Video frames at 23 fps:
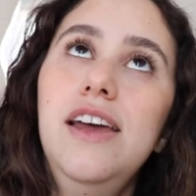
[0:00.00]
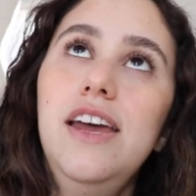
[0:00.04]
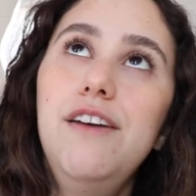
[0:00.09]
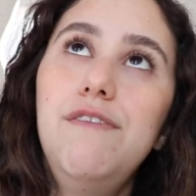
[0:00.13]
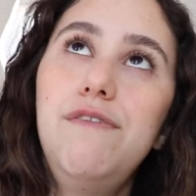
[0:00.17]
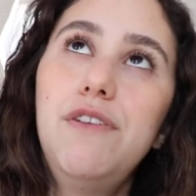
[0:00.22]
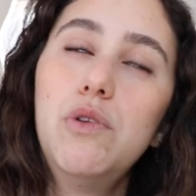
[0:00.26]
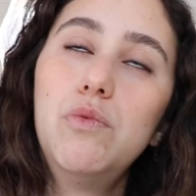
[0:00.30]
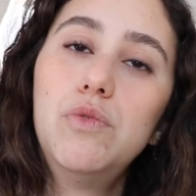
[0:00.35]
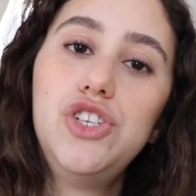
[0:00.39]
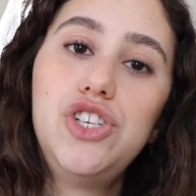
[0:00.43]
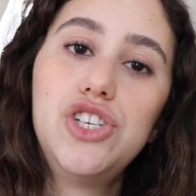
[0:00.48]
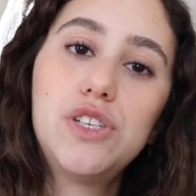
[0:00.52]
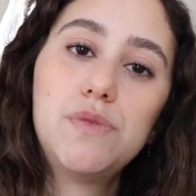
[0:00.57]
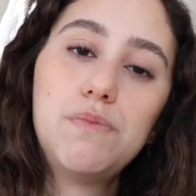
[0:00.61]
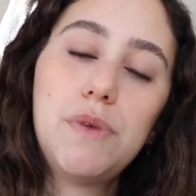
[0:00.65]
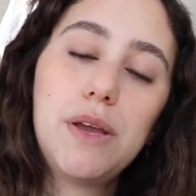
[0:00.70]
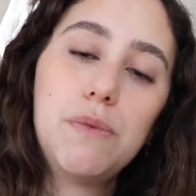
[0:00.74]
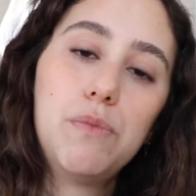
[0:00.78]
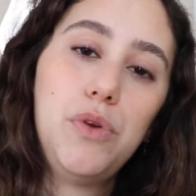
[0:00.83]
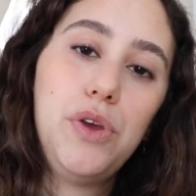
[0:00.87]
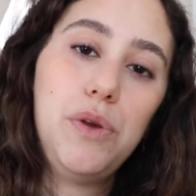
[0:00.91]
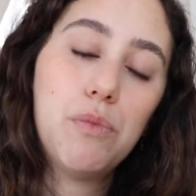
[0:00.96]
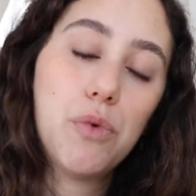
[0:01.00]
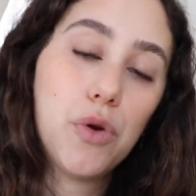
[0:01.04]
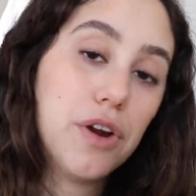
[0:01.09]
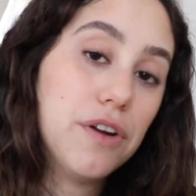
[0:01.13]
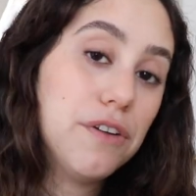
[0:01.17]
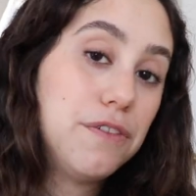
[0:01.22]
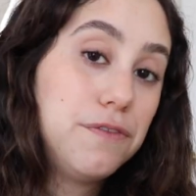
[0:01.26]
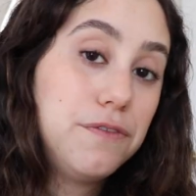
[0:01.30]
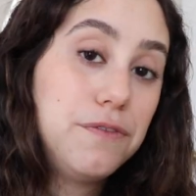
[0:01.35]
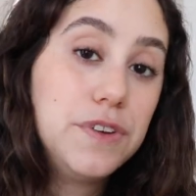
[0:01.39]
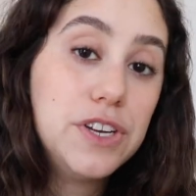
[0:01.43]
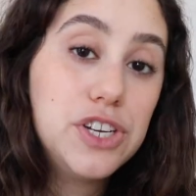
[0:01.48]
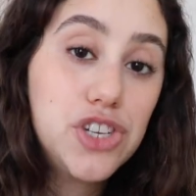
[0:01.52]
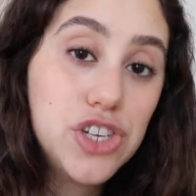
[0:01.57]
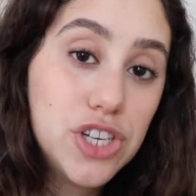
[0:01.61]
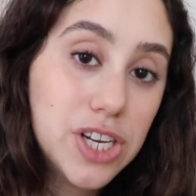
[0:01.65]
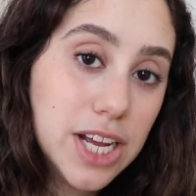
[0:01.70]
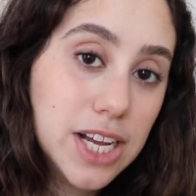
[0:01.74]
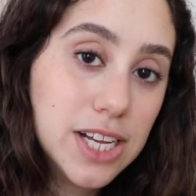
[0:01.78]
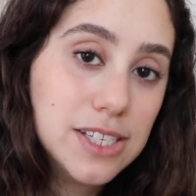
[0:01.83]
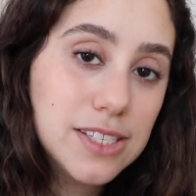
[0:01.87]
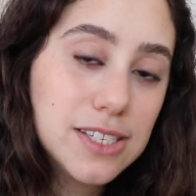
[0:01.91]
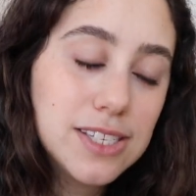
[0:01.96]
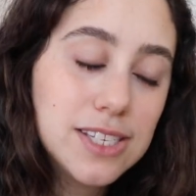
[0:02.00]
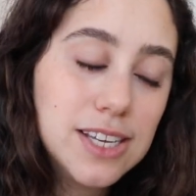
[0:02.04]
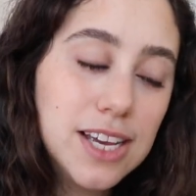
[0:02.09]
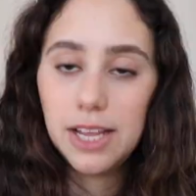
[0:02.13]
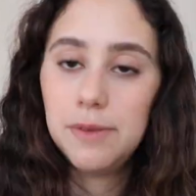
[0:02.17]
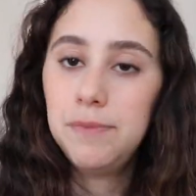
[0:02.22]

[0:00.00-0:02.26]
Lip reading: if it would just make me more efficient.